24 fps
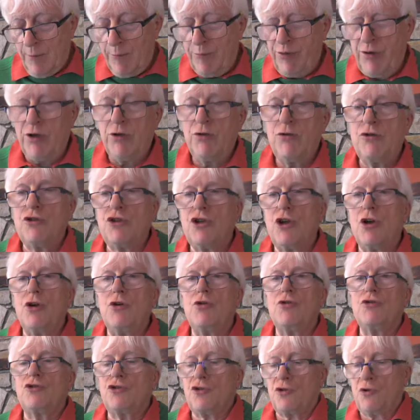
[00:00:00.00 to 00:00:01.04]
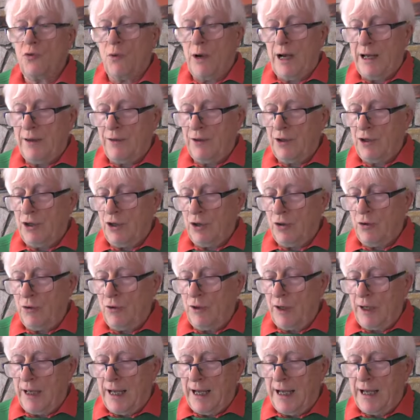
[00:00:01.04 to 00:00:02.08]
Pluto square the
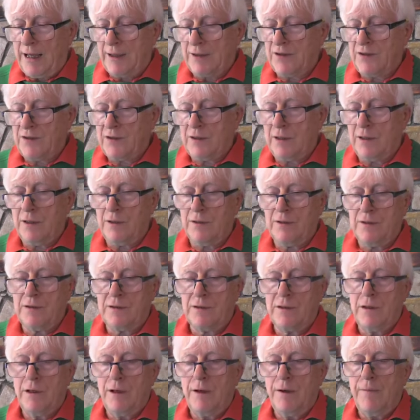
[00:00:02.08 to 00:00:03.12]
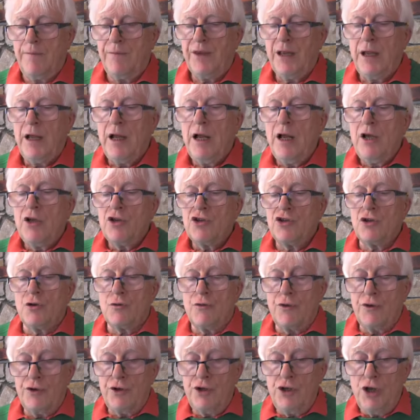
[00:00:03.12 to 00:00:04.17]
nodal axis. So
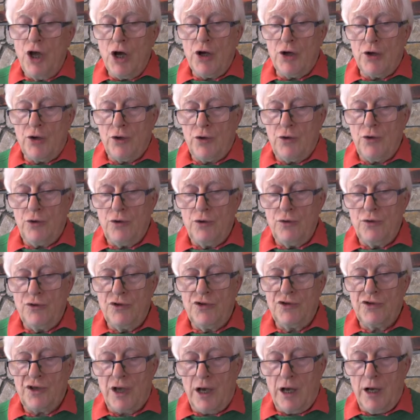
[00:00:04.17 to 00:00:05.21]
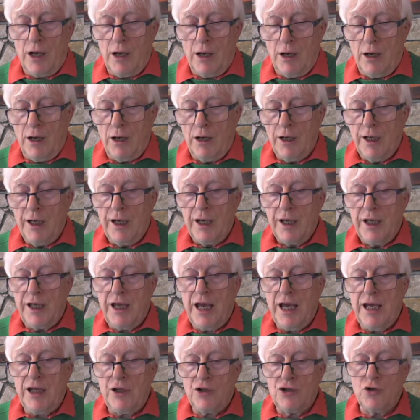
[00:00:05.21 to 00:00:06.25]
the nodes are
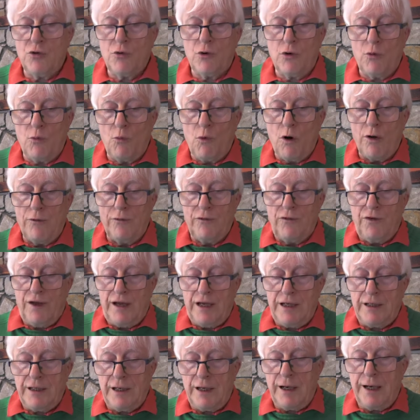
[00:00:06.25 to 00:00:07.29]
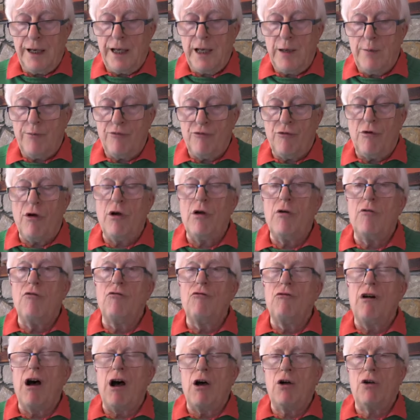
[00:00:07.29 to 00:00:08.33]
Ketu at 1 Vedic Libra,
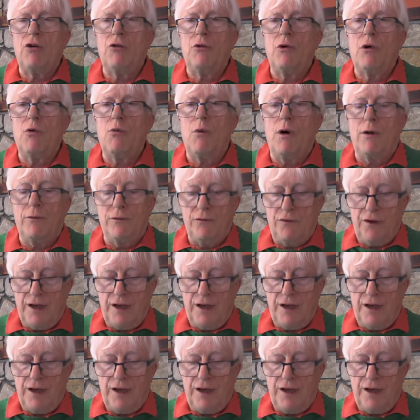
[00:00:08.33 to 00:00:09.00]
Rahu at 1